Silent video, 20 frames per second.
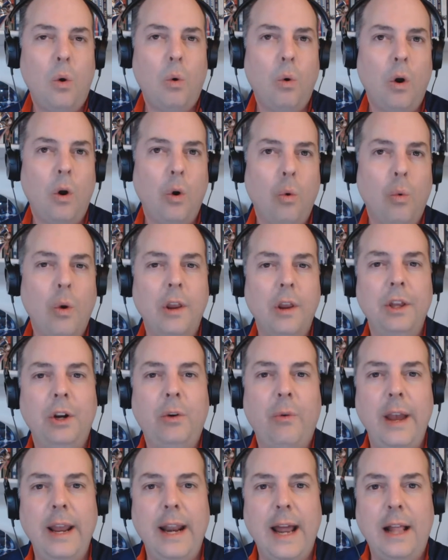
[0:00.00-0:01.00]
or one of the
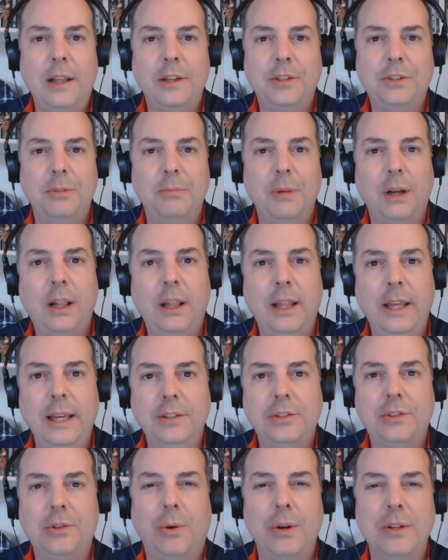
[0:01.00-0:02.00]
great Alistair
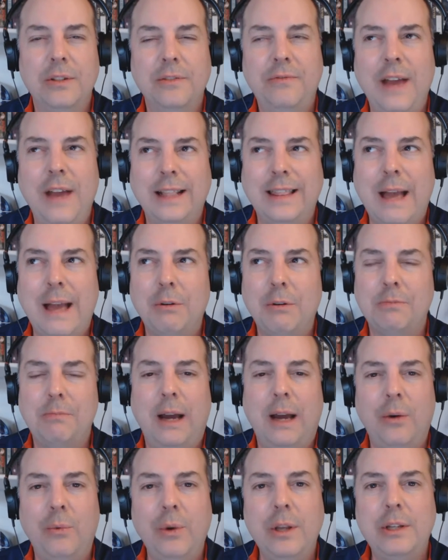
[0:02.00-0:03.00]
MacLean stories. In fact, that was
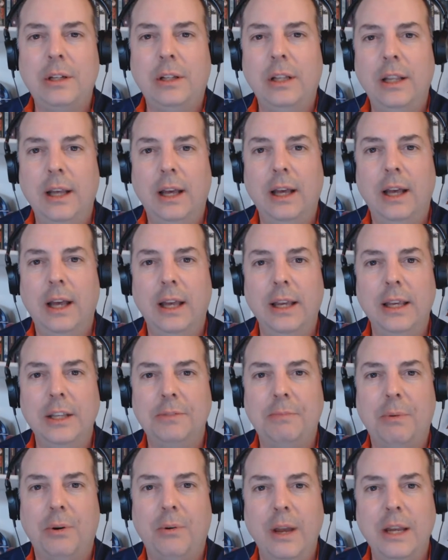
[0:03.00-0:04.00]
my original
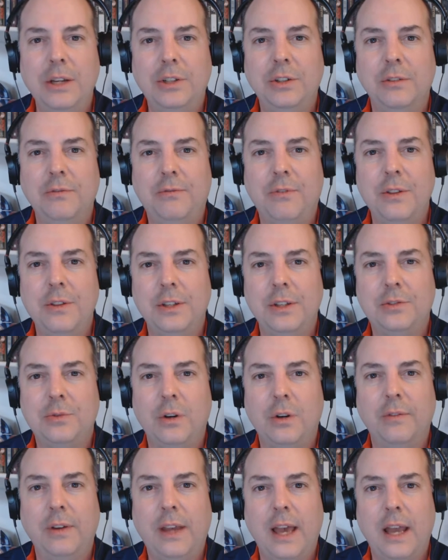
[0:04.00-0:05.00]
inspiration for this
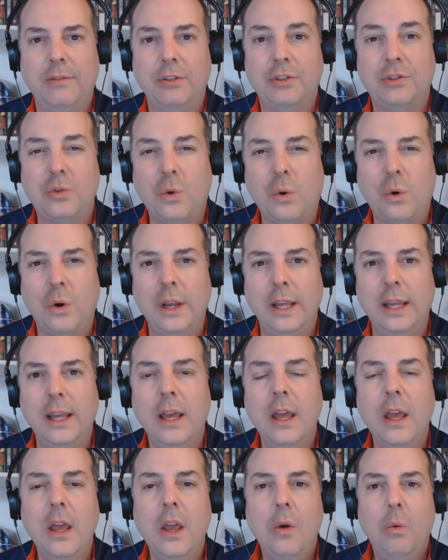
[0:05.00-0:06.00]
sort of a kind of a
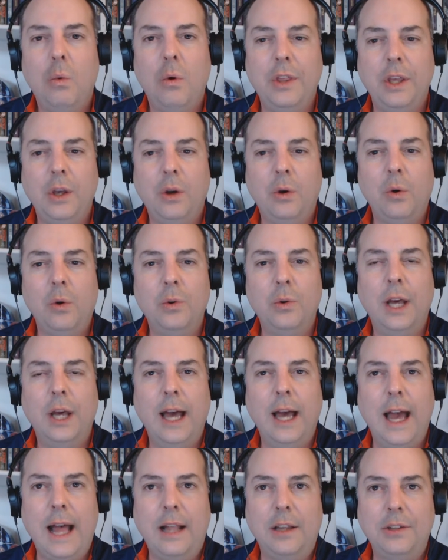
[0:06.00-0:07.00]
story, where the old
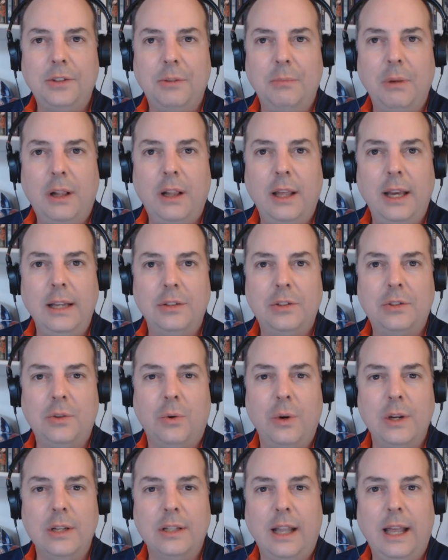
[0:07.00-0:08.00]
Alistair MacLean
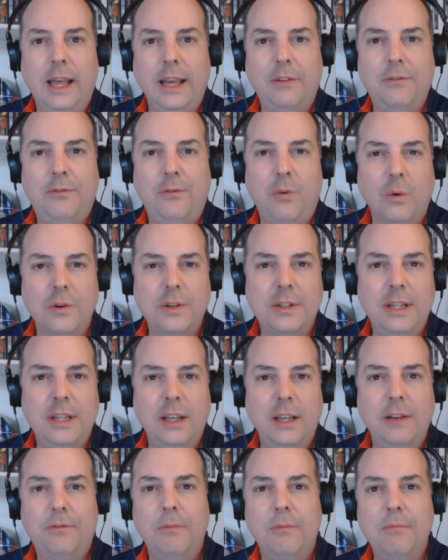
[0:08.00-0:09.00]
stories like Force
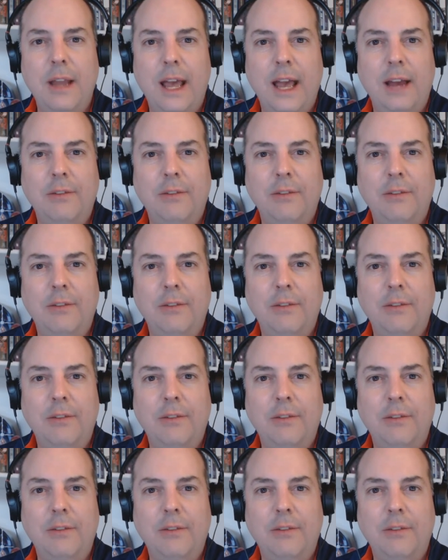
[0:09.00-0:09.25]
10 from